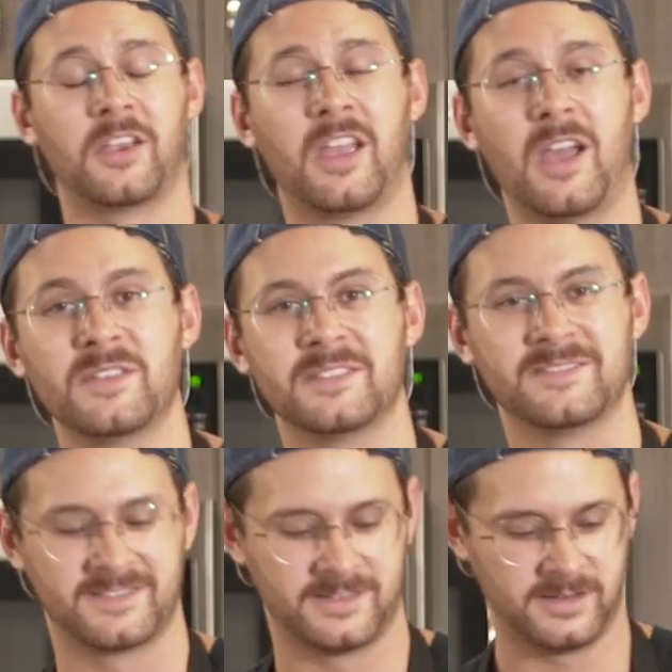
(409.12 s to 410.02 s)
there you have it.
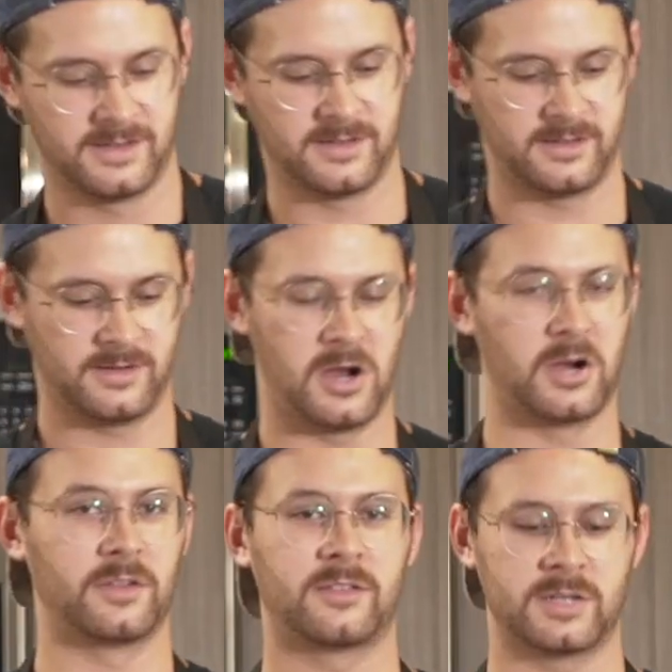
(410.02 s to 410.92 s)

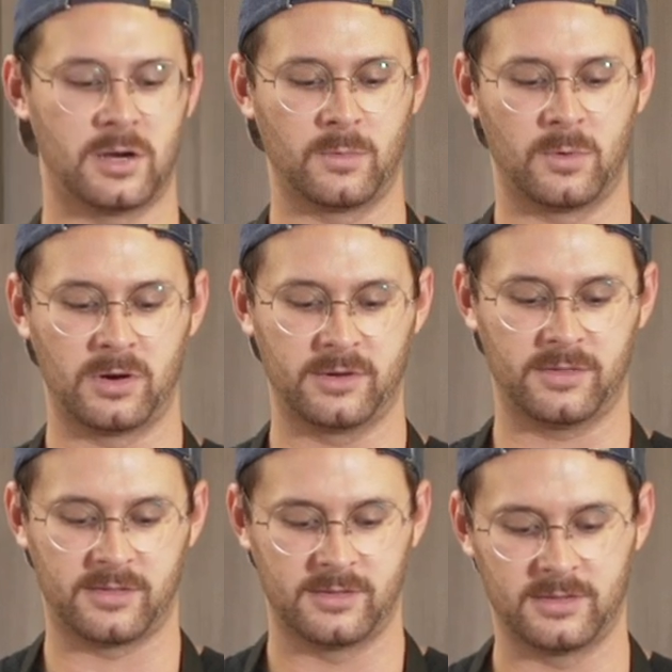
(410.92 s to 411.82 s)
Our Star Wars
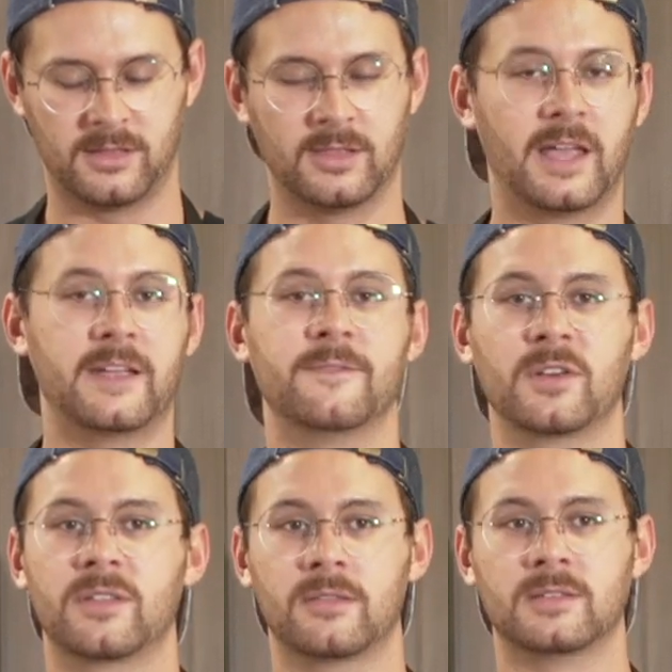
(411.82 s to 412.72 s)
light
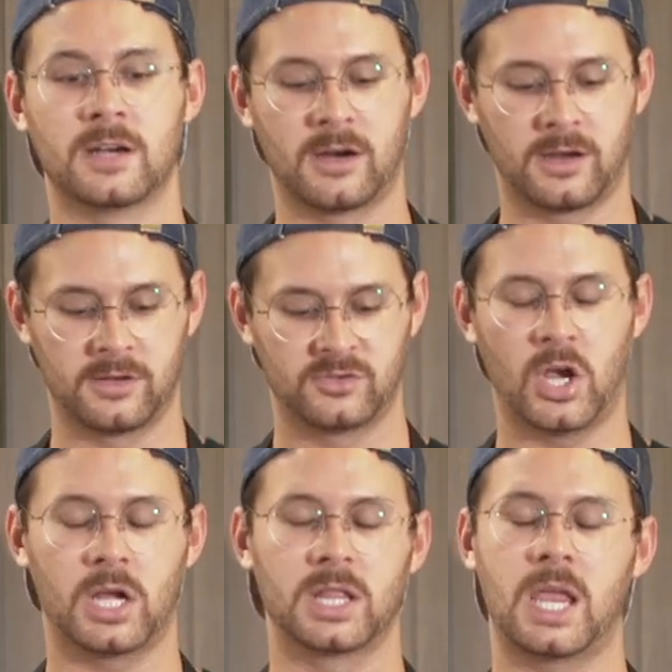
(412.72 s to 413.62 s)
versus dark
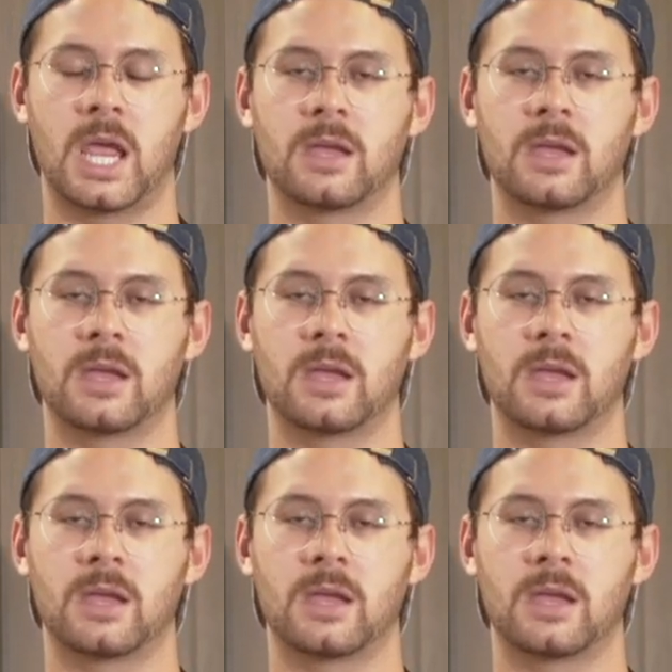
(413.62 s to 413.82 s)
chocolate cake.